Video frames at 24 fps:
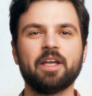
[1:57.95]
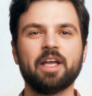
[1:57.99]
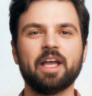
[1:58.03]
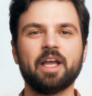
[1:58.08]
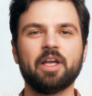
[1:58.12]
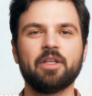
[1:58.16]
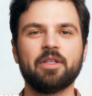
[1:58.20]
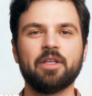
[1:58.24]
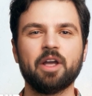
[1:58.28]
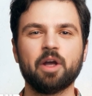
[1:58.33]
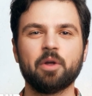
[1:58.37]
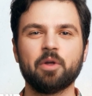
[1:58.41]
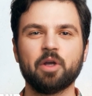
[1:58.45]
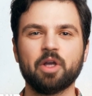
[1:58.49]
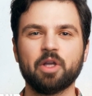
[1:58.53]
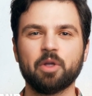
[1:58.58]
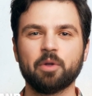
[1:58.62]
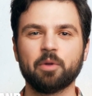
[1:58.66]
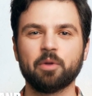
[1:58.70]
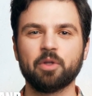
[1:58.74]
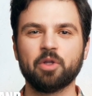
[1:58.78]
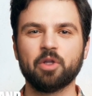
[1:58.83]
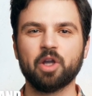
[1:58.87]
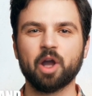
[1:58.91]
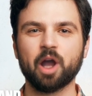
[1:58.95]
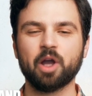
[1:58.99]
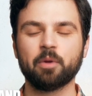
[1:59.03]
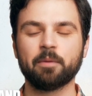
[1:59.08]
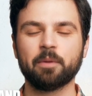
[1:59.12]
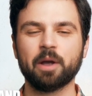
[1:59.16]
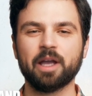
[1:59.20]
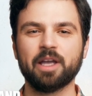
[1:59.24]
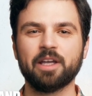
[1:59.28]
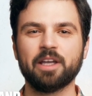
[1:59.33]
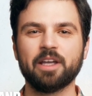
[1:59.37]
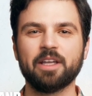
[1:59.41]
Here's how to use shark
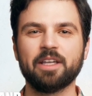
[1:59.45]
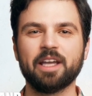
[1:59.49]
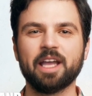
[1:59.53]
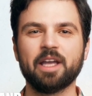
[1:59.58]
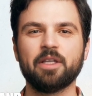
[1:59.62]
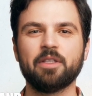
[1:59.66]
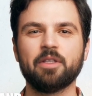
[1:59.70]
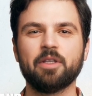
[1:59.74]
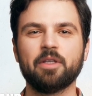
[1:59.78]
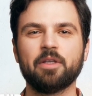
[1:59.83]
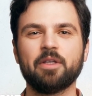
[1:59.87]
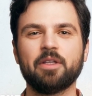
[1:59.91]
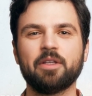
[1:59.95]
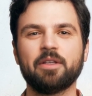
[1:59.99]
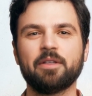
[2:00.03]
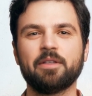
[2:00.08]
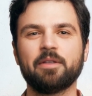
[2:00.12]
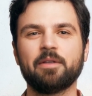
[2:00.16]
bite connectors.